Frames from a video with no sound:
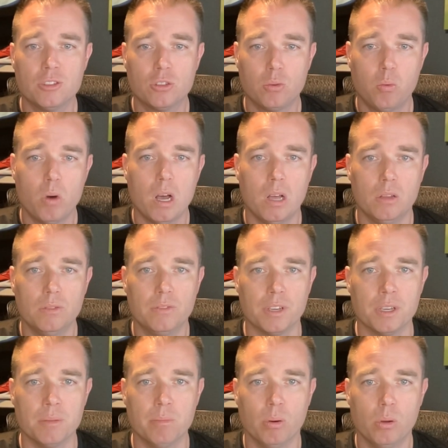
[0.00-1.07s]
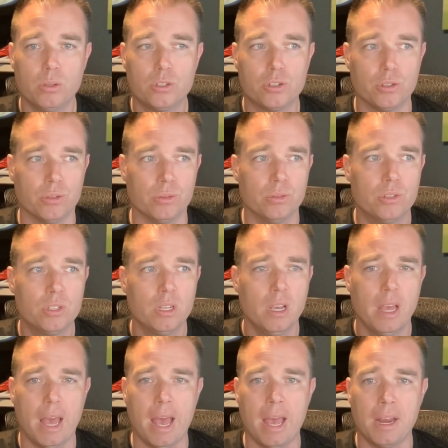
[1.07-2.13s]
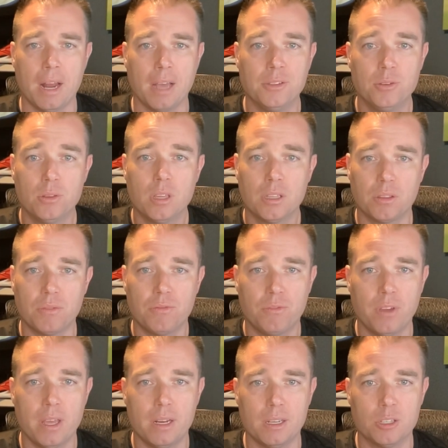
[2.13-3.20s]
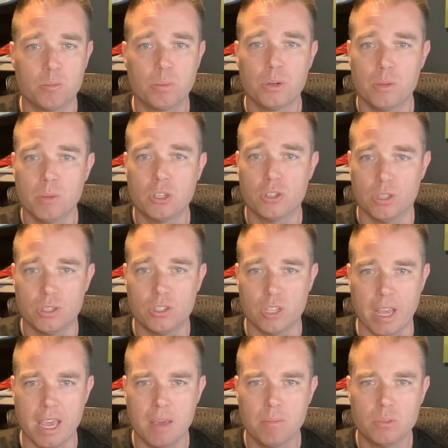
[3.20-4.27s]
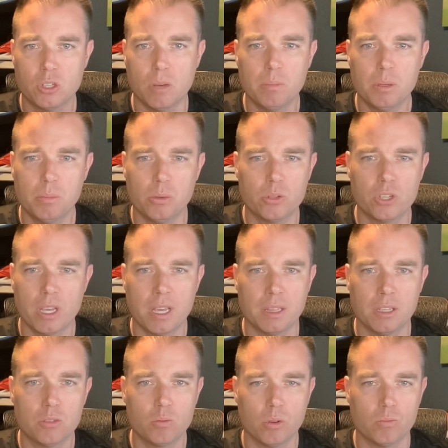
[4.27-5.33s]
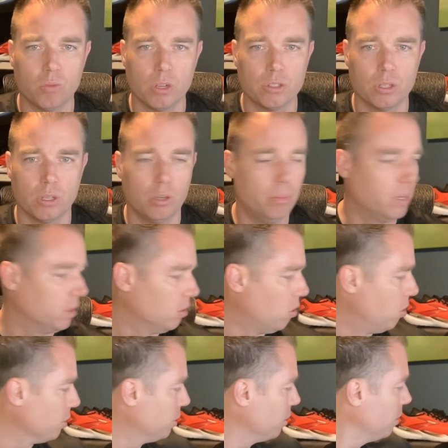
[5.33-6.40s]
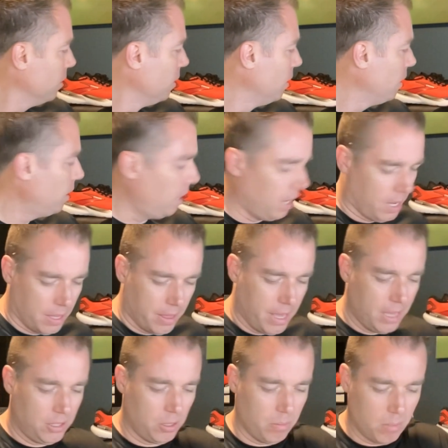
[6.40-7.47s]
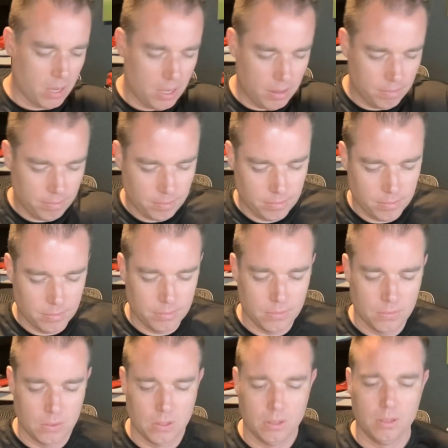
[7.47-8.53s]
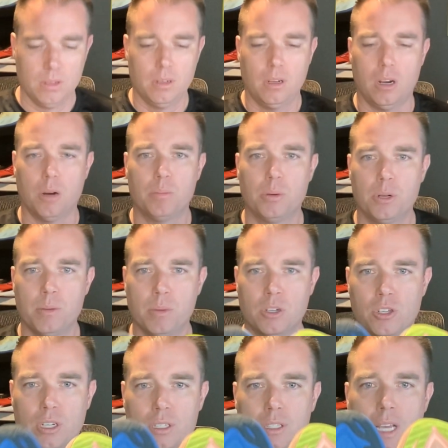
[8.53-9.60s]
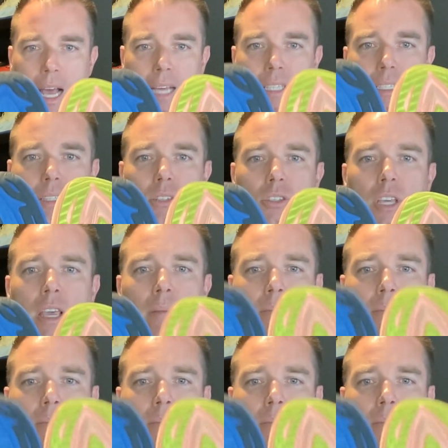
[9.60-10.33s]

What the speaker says: 12 in both shoes, and I do think the fit is pretty much the same. Some people are saying this one runs a little bit longer. They, to me, are pretty much exactly the same.